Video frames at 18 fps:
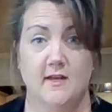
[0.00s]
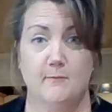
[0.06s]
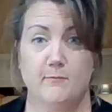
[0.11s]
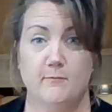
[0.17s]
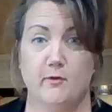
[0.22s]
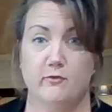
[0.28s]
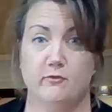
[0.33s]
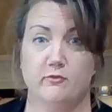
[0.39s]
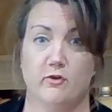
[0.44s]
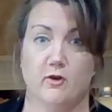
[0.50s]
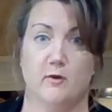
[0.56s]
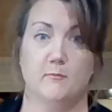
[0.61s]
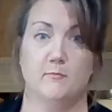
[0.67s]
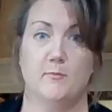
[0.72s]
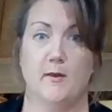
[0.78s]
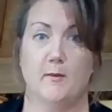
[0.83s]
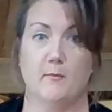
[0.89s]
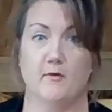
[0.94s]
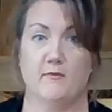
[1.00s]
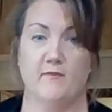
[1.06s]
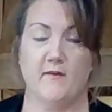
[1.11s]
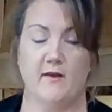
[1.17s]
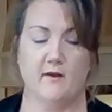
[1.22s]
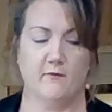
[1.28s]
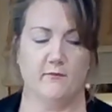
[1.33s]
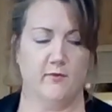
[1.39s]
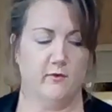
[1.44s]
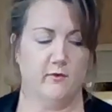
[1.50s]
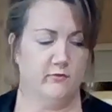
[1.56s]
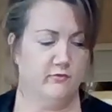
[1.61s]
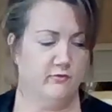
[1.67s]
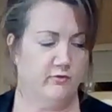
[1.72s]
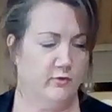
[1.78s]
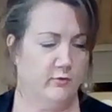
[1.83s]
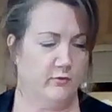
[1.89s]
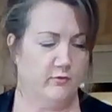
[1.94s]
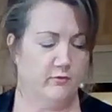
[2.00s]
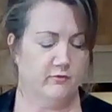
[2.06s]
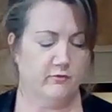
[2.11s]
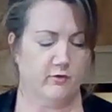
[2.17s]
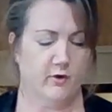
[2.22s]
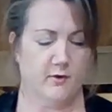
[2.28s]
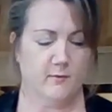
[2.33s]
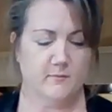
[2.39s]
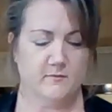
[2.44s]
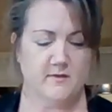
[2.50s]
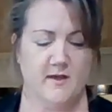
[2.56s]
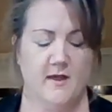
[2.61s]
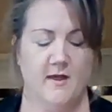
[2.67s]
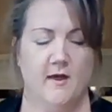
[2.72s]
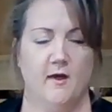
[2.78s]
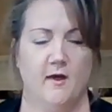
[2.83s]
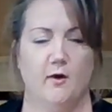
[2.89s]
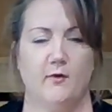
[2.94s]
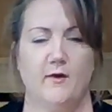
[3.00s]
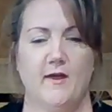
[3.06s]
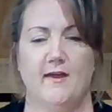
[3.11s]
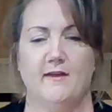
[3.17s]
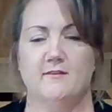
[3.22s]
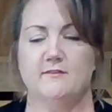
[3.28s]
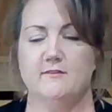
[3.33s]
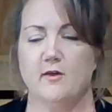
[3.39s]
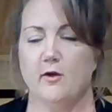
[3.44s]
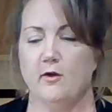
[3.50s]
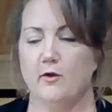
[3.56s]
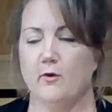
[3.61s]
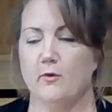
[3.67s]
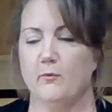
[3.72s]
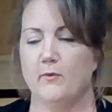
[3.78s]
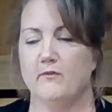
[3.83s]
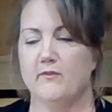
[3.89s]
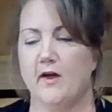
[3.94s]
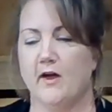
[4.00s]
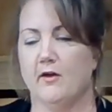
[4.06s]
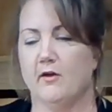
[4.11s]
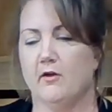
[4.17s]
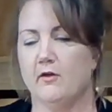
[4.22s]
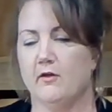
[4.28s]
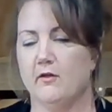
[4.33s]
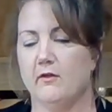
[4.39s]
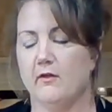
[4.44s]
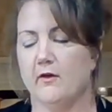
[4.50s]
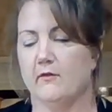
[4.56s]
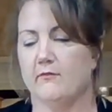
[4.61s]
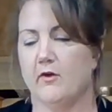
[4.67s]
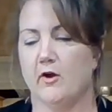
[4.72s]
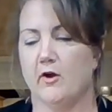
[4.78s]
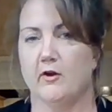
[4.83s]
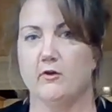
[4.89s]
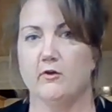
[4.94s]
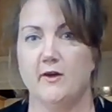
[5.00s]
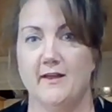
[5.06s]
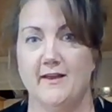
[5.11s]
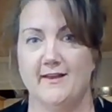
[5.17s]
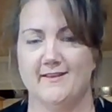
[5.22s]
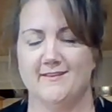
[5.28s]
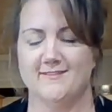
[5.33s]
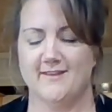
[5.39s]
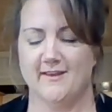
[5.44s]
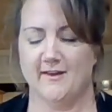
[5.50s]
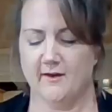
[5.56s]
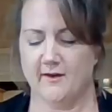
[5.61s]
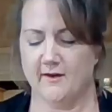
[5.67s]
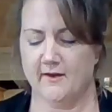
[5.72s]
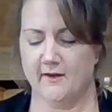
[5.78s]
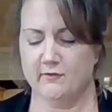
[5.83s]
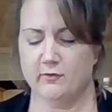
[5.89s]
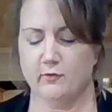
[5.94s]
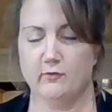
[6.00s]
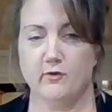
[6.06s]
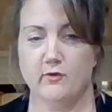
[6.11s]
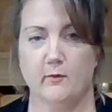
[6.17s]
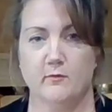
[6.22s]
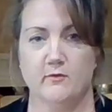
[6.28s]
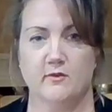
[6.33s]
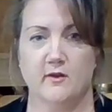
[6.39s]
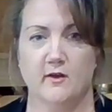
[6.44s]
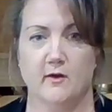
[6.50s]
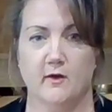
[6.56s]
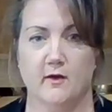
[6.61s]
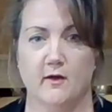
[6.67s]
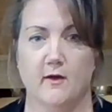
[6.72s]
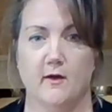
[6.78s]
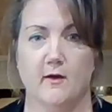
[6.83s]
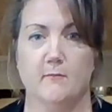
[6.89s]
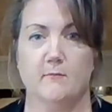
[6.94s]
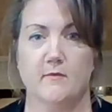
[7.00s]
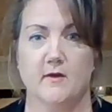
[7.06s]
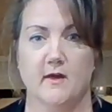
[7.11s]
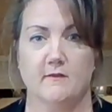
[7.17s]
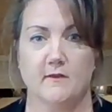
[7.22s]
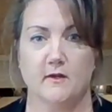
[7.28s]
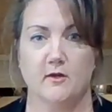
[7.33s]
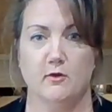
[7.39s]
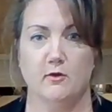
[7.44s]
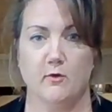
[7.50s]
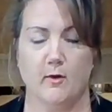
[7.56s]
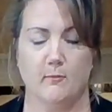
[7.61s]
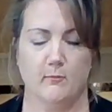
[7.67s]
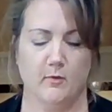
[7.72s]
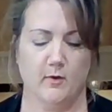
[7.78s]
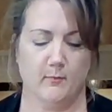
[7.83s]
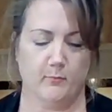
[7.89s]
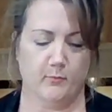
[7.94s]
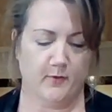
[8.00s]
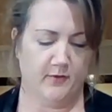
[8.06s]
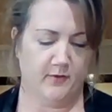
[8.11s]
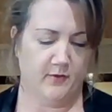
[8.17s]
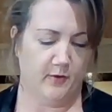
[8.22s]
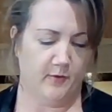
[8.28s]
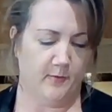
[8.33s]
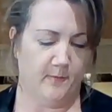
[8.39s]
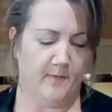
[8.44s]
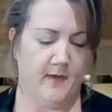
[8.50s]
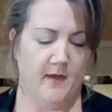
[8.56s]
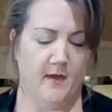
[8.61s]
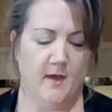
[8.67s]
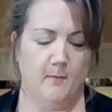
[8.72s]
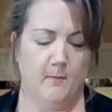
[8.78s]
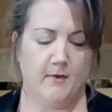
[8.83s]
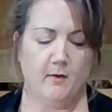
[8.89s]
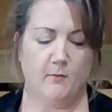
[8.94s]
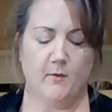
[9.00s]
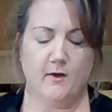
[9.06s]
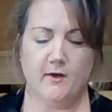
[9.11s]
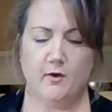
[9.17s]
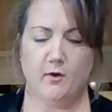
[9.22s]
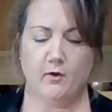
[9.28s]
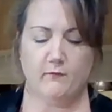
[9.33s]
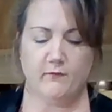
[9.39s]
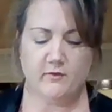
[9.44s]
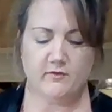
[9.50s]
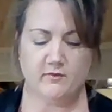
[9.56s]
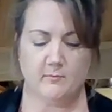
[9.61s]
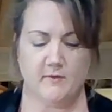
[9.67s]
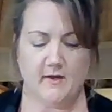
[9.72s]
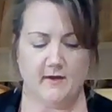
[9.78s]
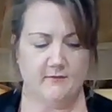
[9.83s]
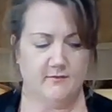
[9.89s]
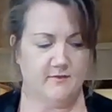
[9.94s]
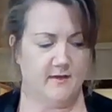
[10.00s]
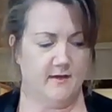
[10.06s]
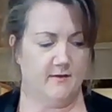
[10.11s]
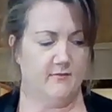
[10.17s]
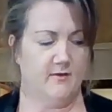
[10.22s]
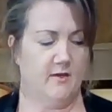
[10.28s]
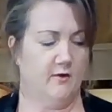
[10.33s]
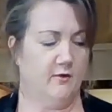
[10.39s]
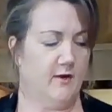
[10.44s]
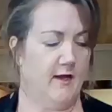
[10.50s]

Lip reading: Keep those germs, be able to fight off those germs. Okay, so we've got all of our ingredients here, and I told you I was going to cut the cucumber up with you, but I want to go over some knife safety.